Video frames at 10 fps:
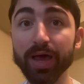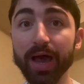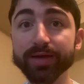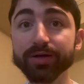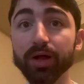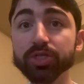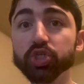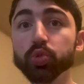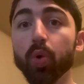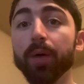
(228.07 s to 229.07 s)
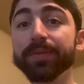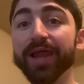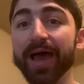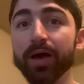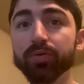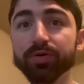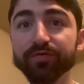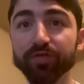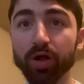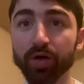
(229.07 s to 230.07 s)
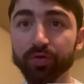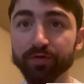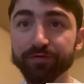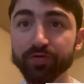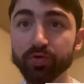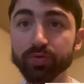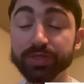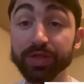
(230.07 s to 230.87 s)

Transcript: I did not swap it out for other foods.